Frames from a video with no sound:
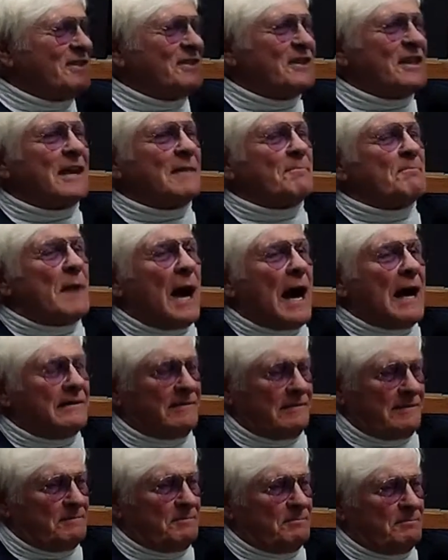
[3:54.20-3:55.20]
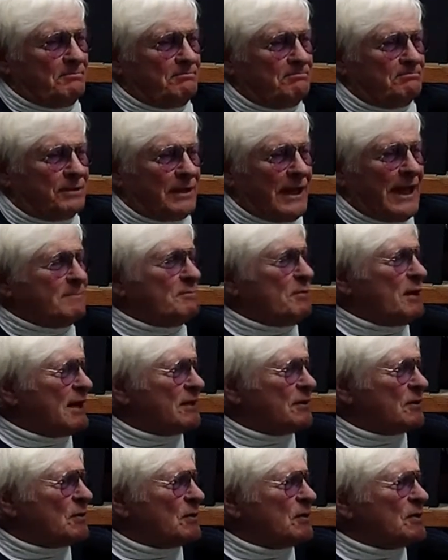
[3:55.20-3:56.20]
I think Black
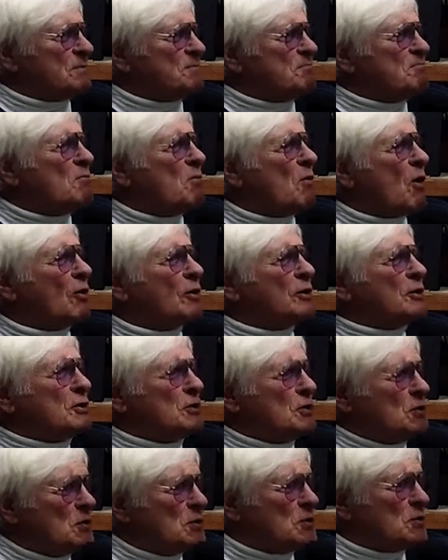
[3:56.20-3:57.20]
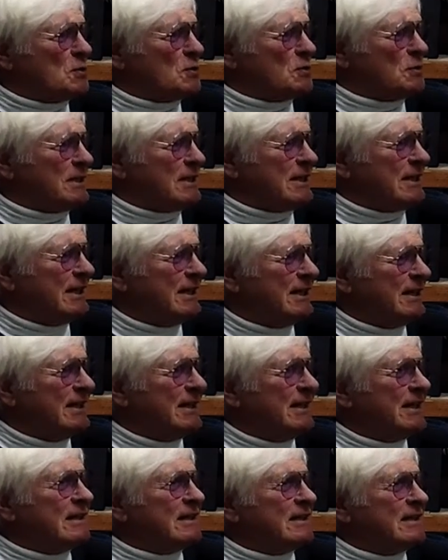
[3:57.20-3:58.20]
Panther is more unusually
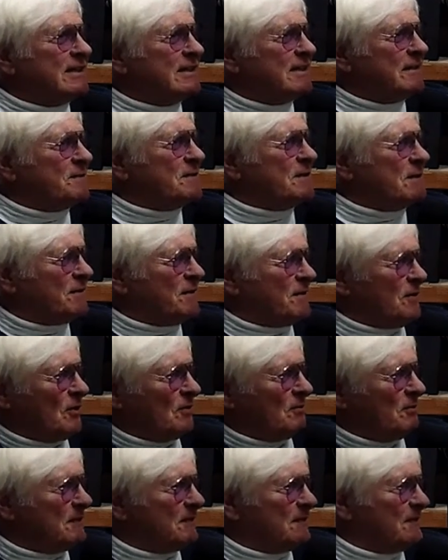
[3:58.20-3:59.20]
gifted a film.